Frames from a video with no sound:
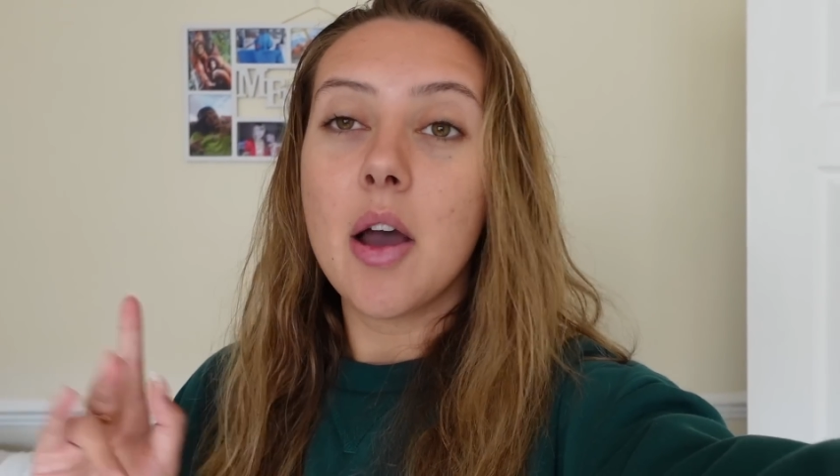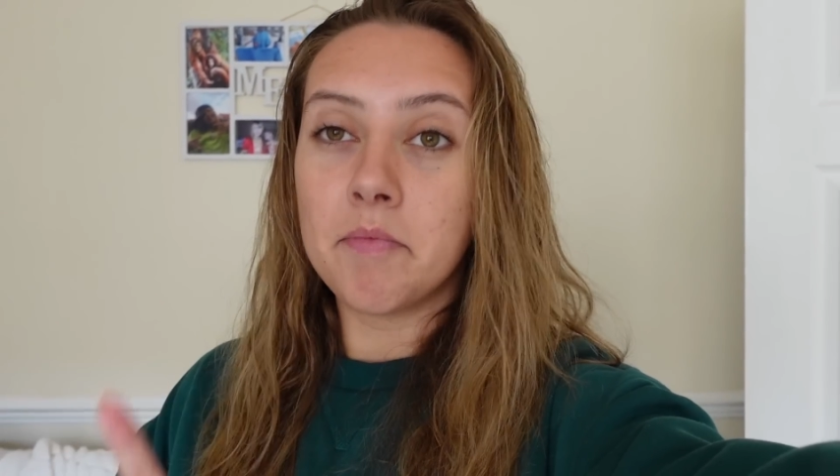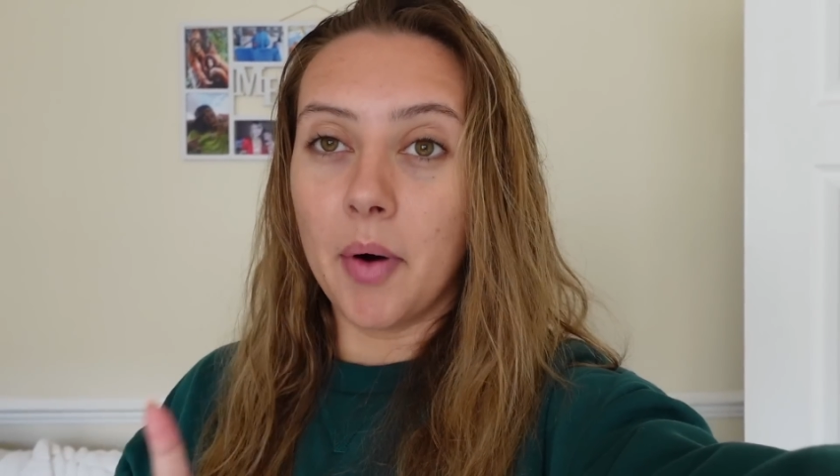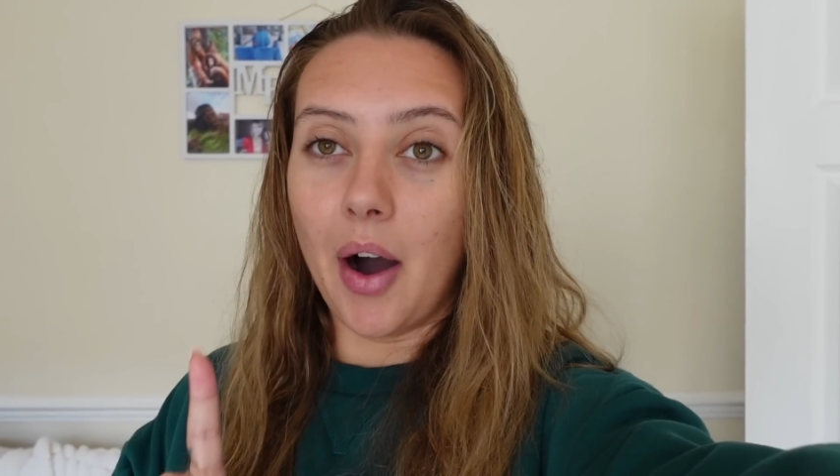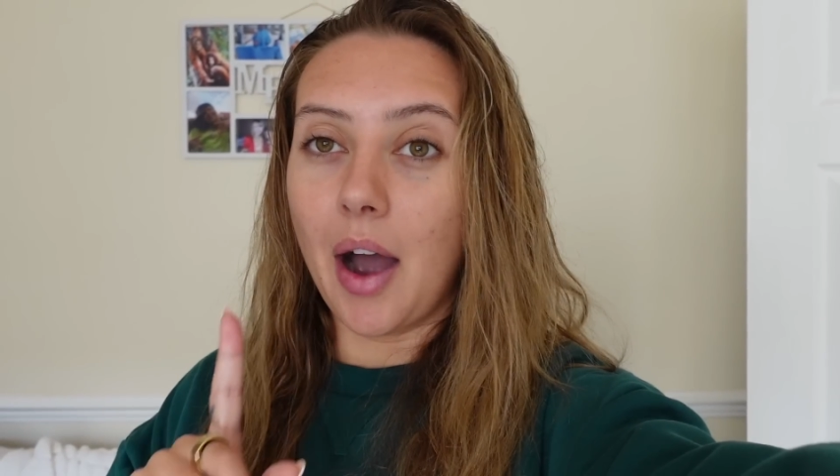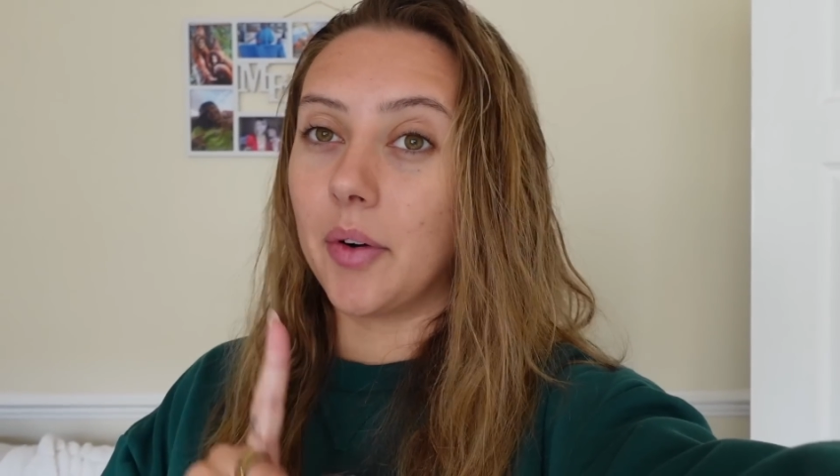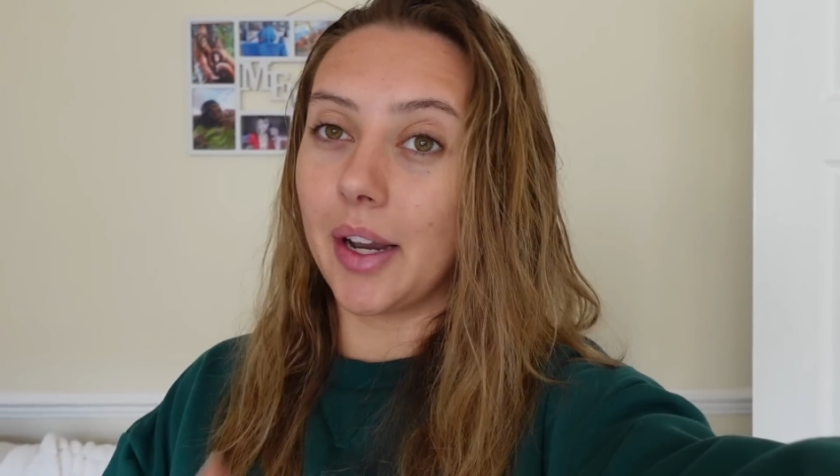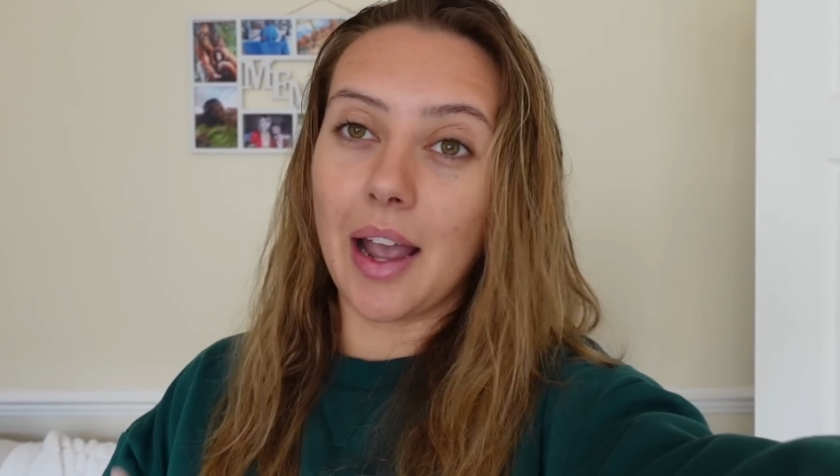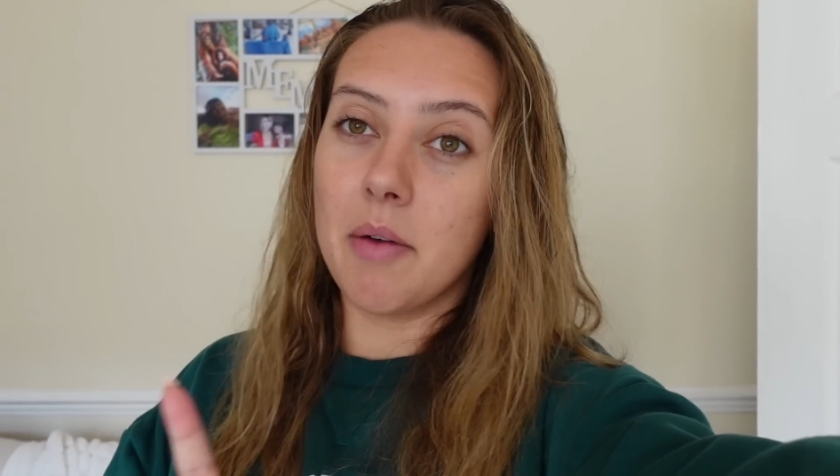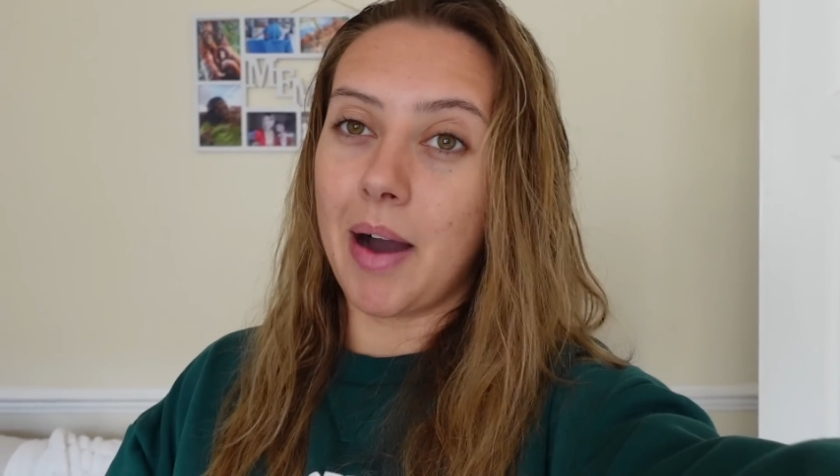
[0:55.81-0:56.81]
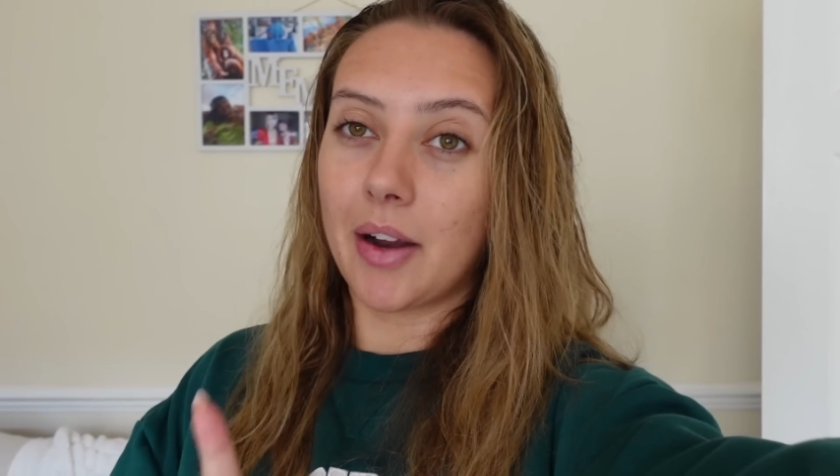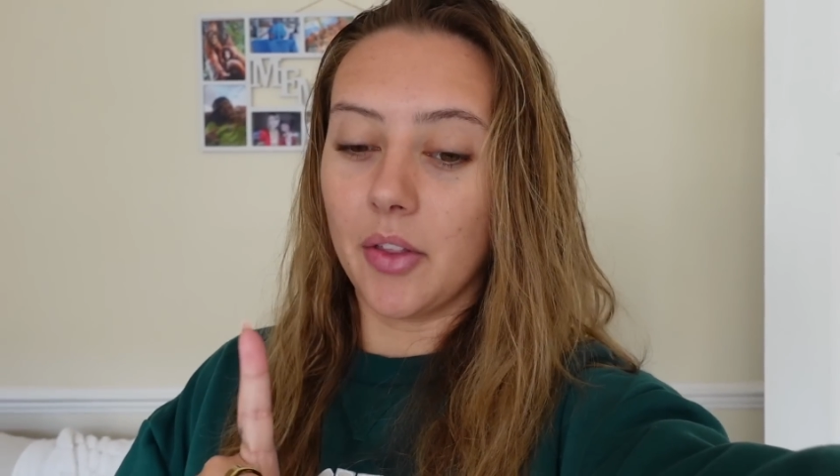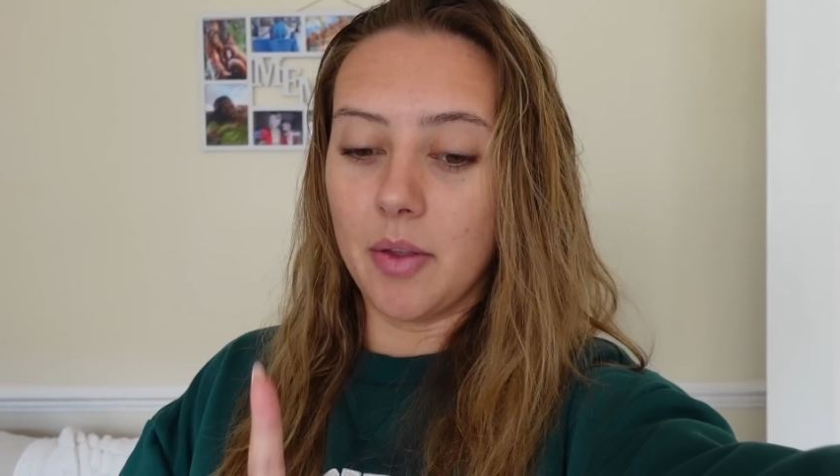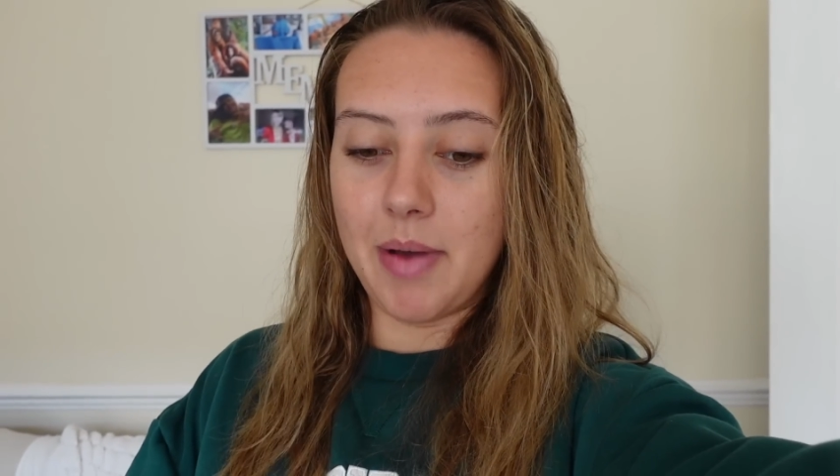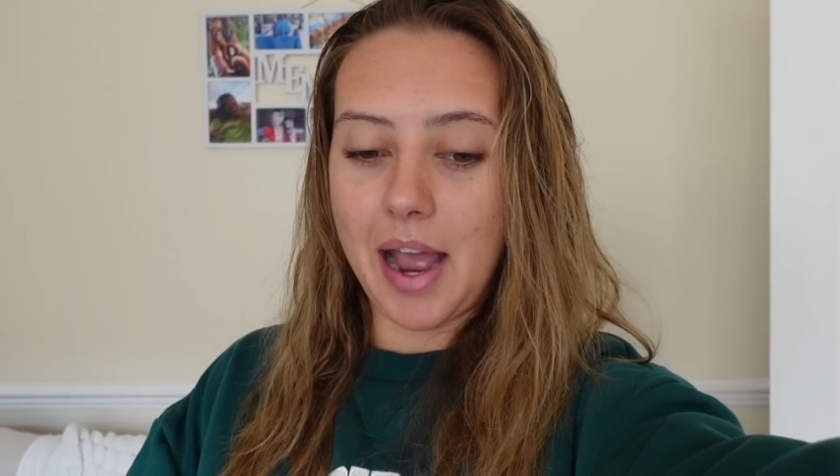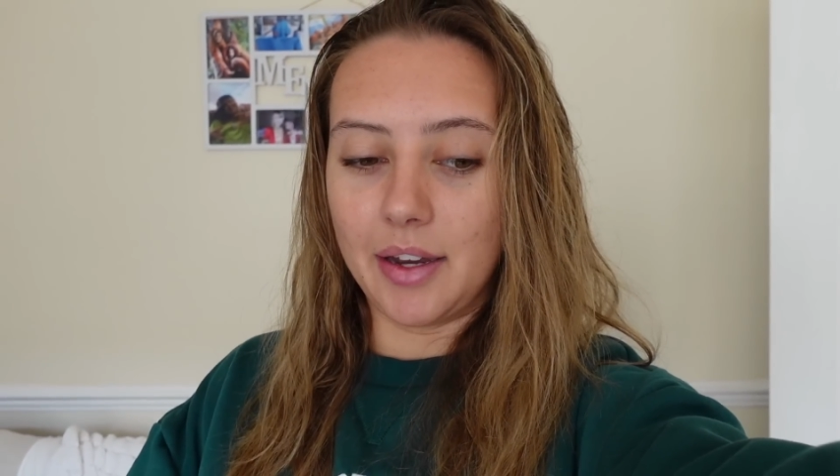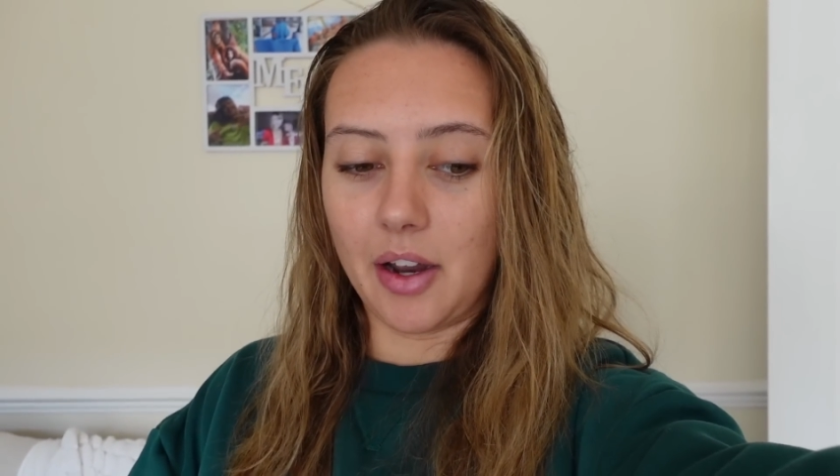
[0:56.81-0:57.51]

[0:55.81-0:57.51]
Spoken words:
But I want to get back on the mend.